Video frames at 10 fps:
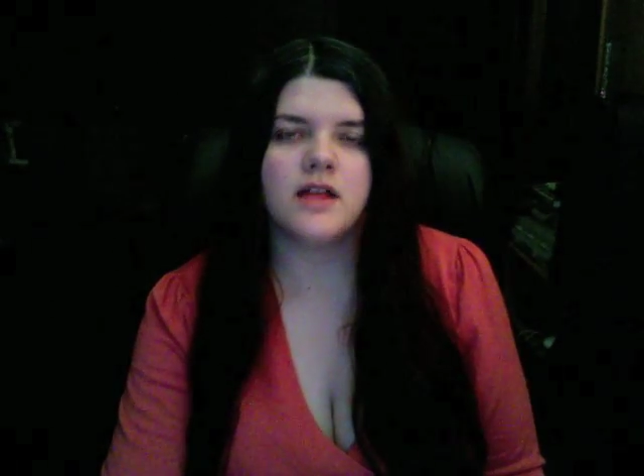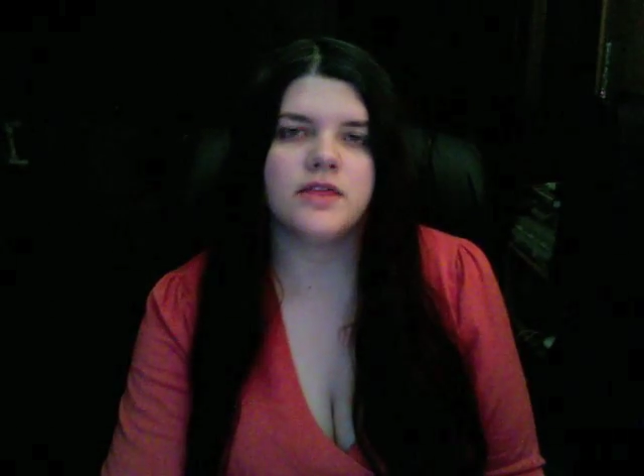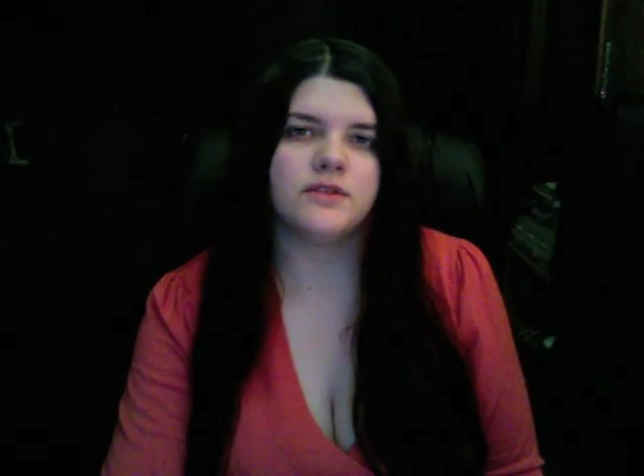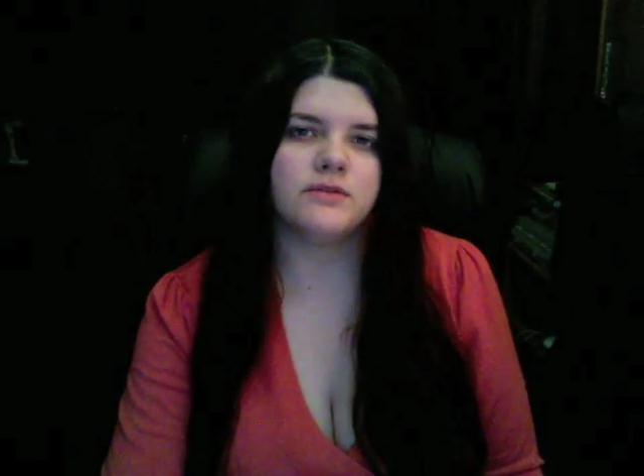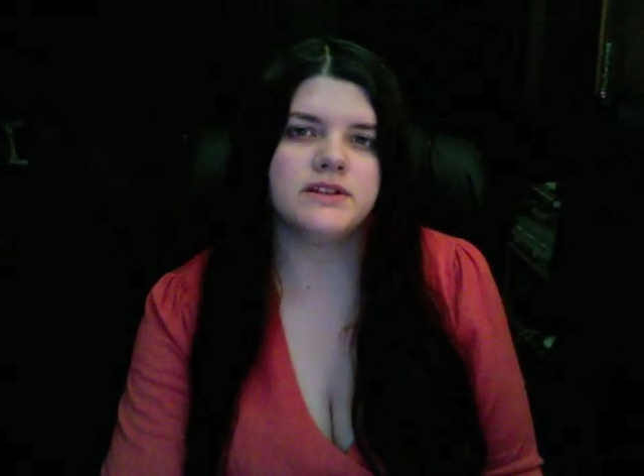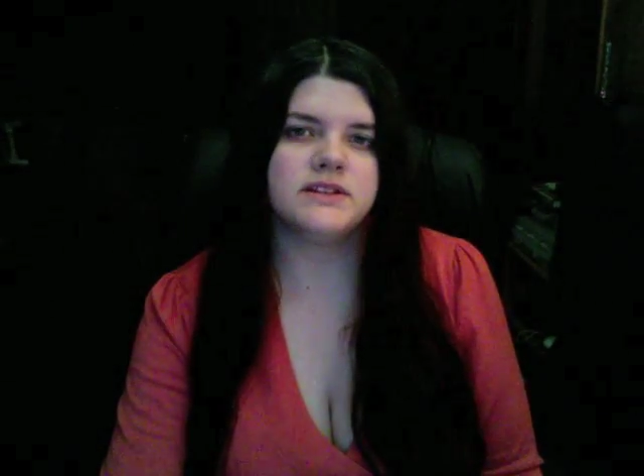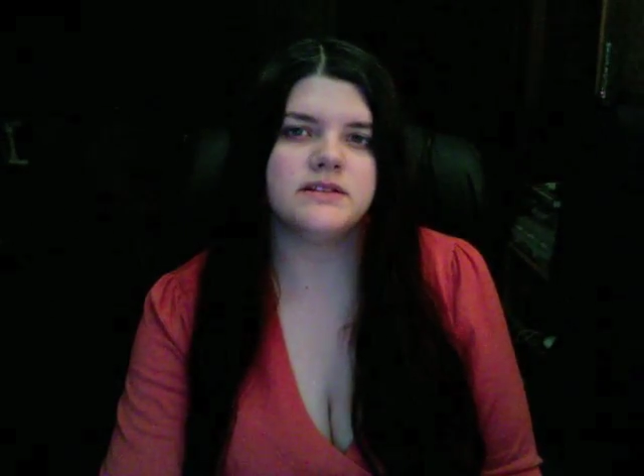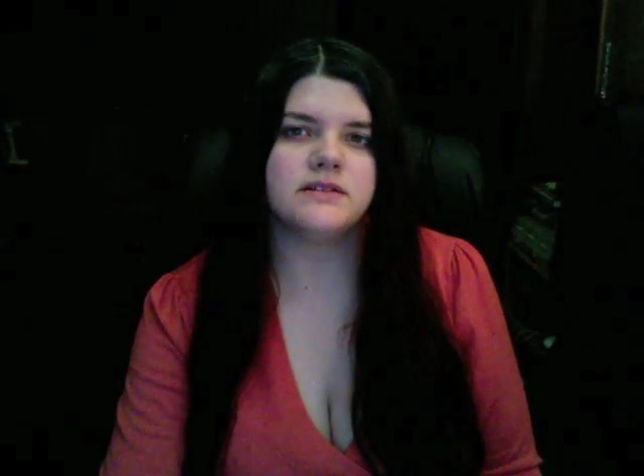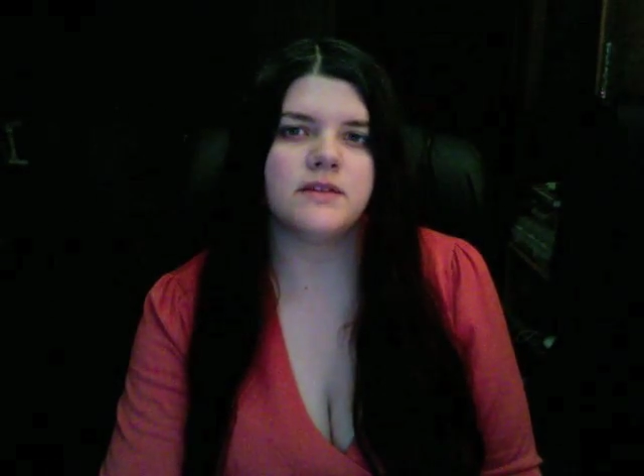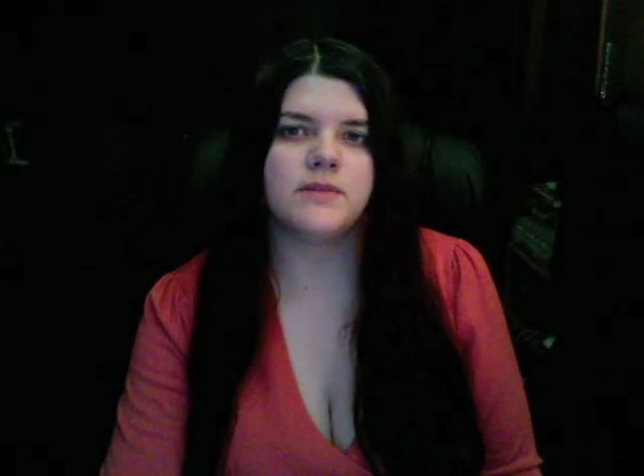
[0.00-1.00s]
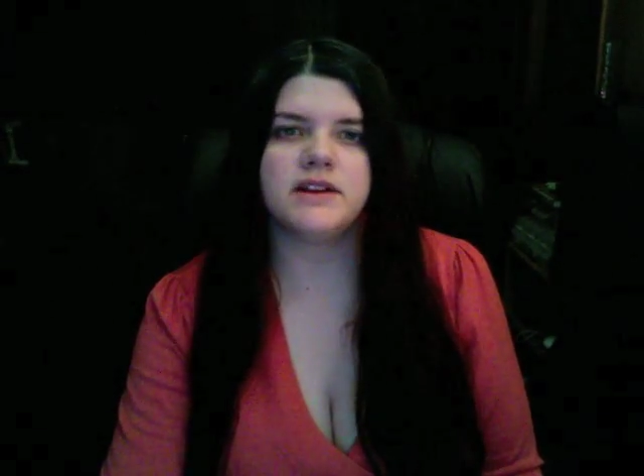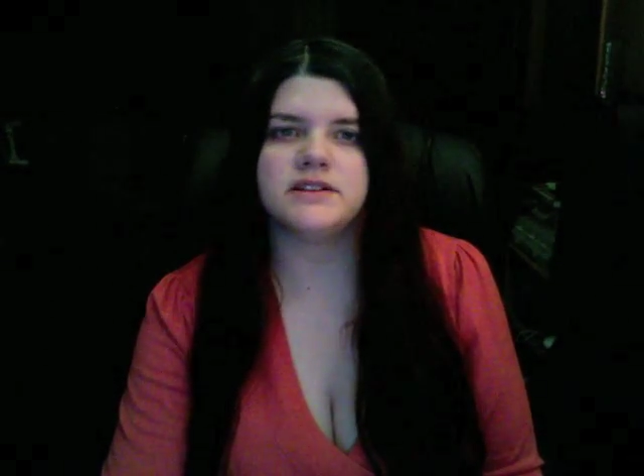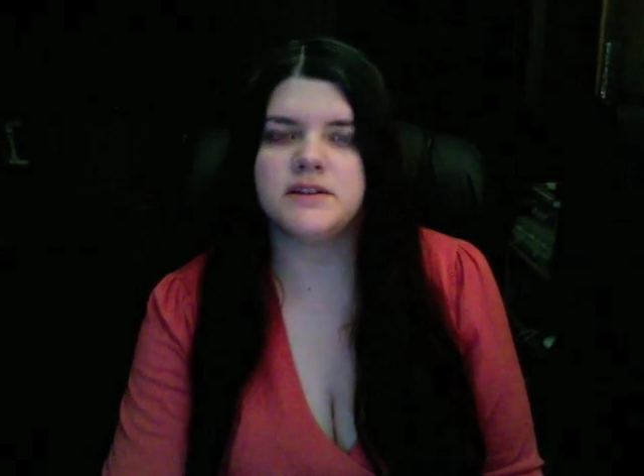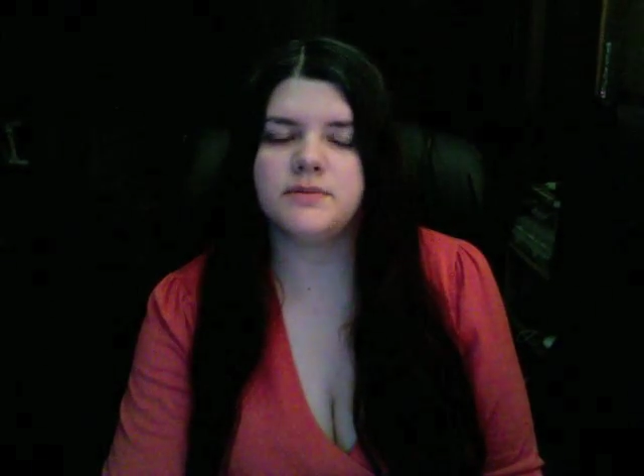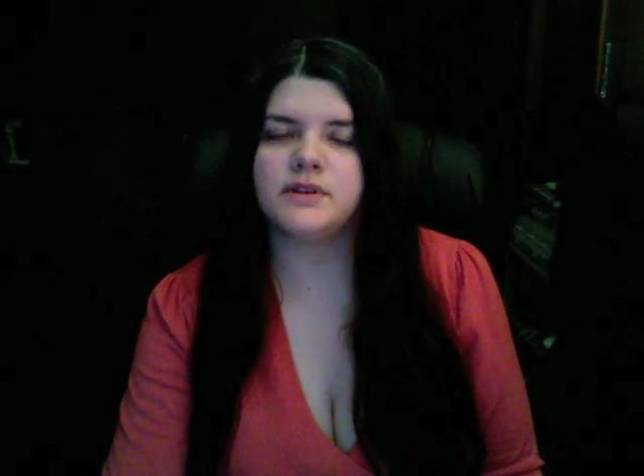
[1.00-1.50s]
The reason a man is
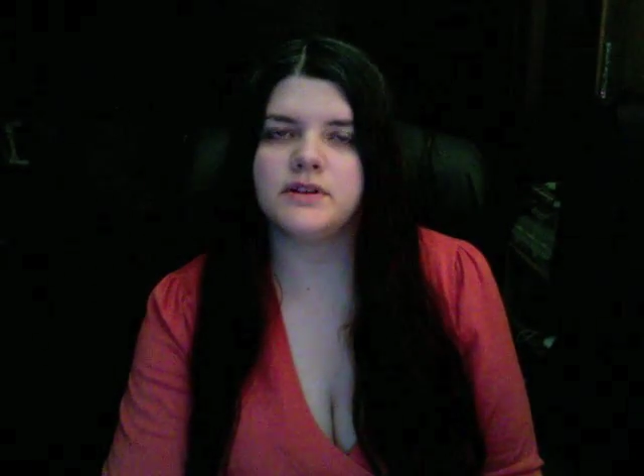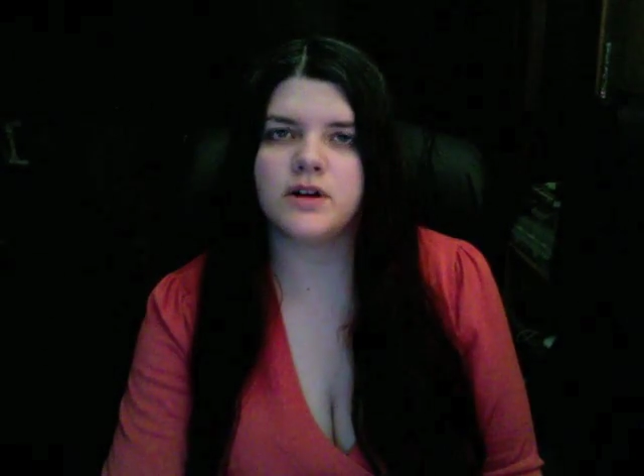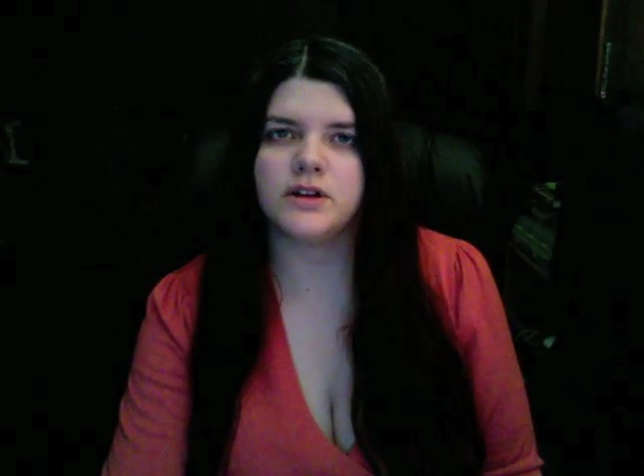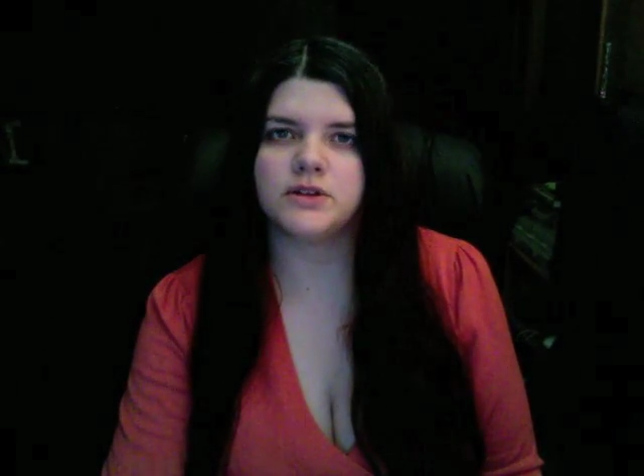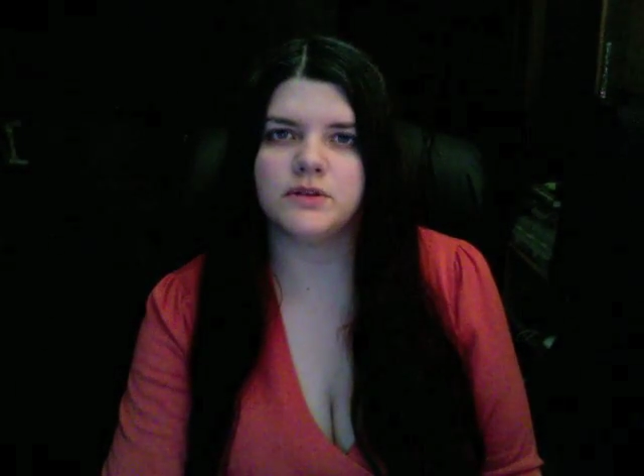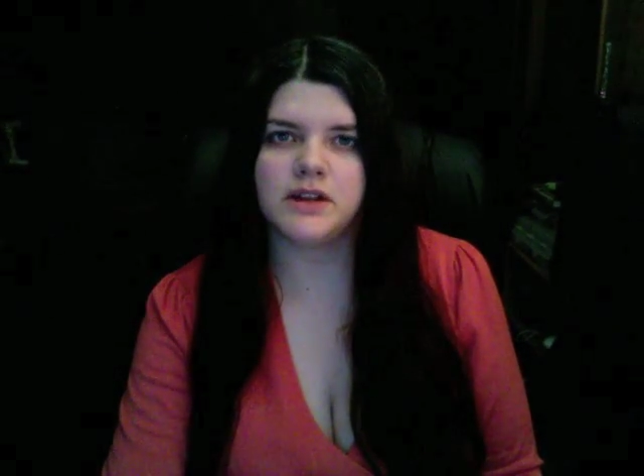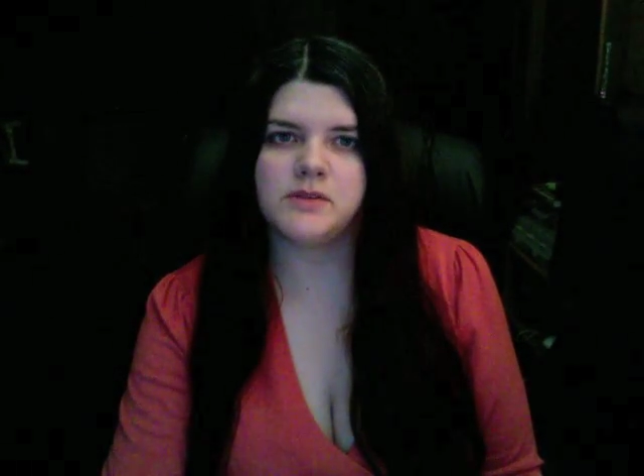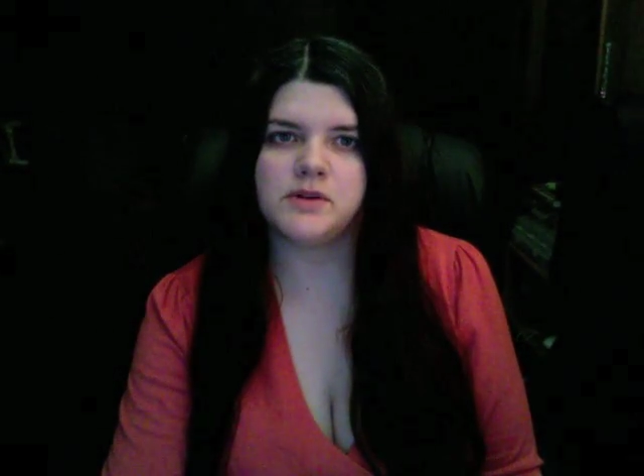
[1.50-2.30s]
typically called a creep